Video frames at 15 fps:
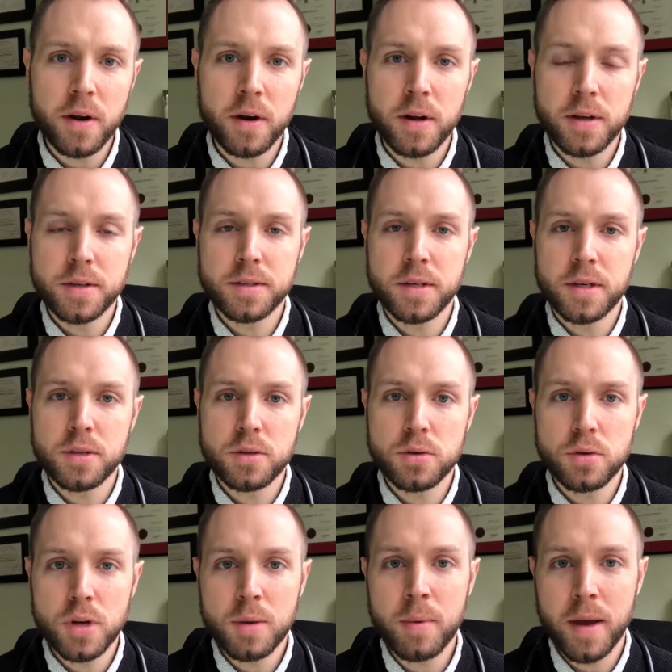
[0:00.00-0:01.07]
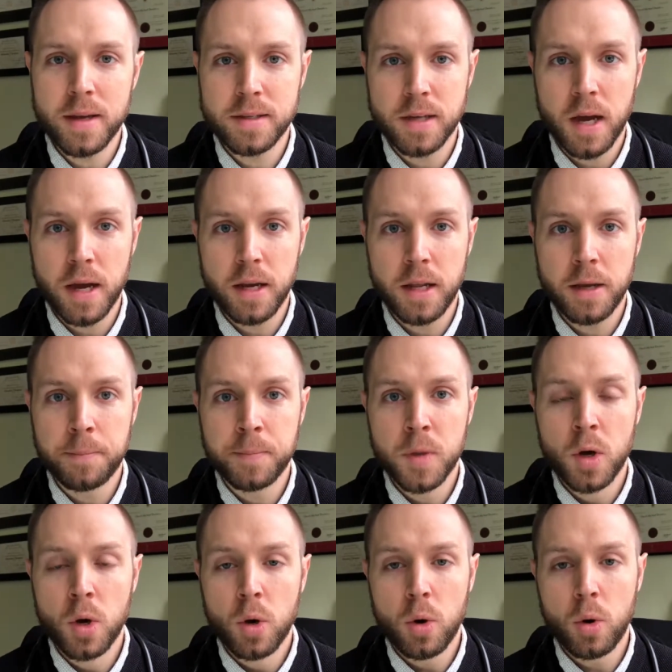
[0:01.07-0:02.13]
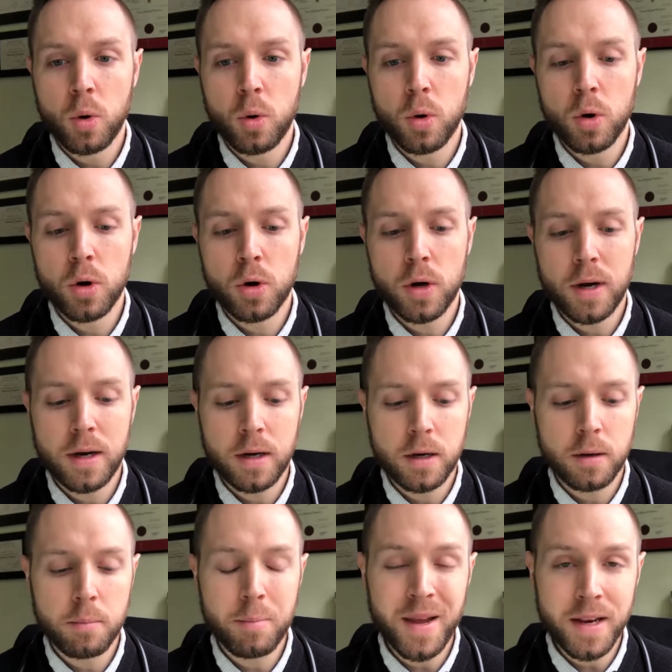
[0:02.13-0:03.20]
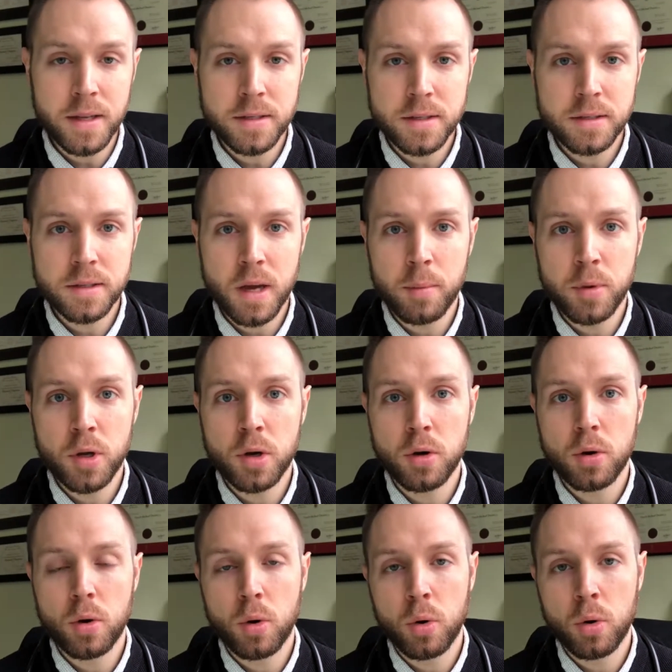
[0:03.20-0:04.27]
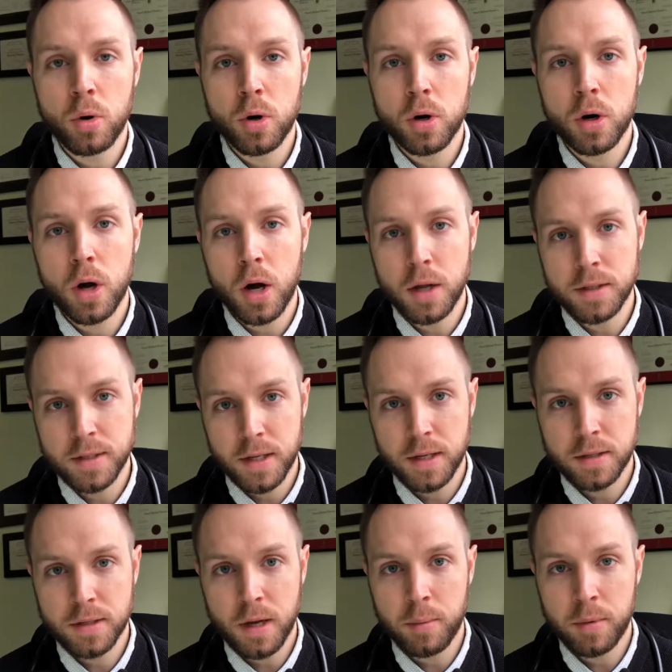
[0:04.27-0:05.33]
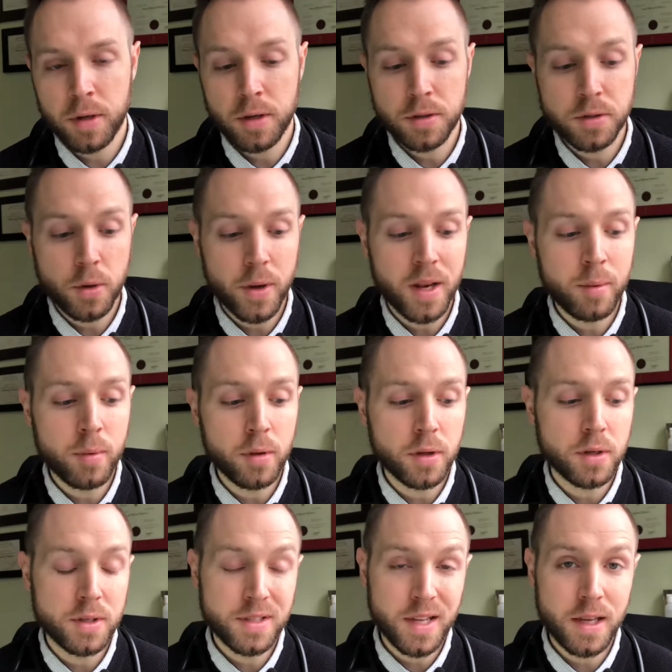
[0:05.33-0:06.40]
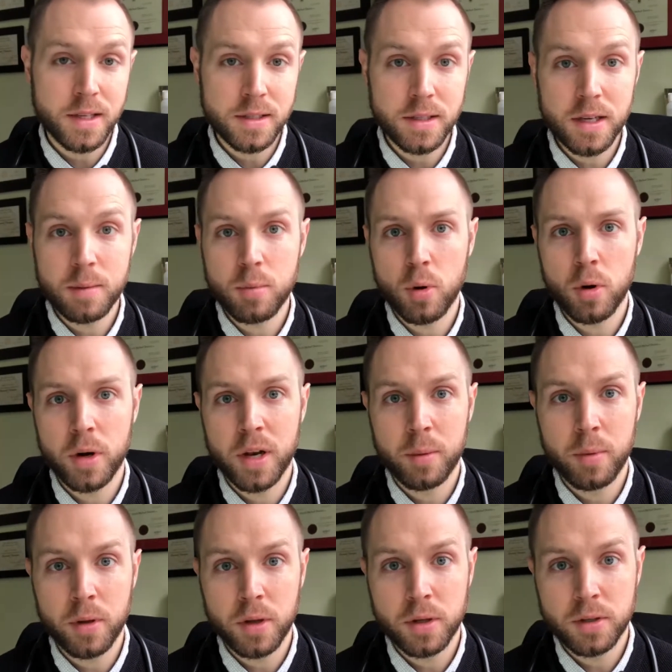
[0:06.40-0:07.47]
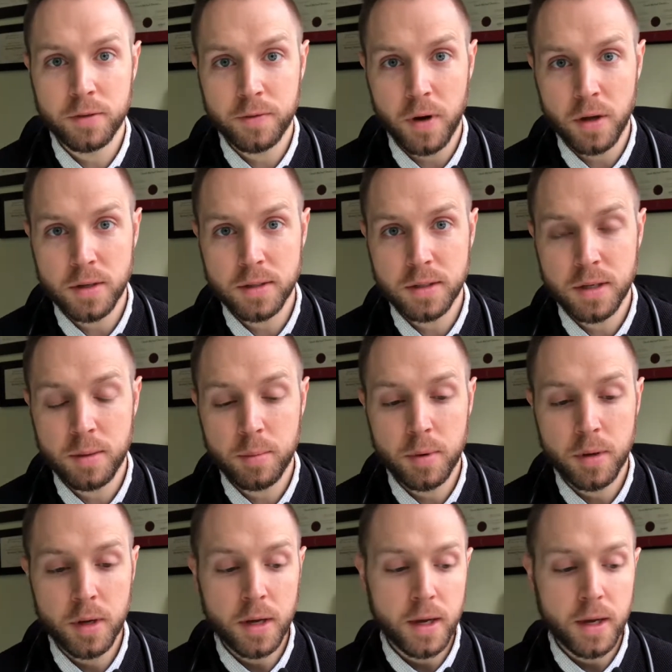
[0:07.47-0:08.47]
there is extreme anxiety or maintenance insomnia or onset insomnia. So inability to stay asleep or inability to fall asleep,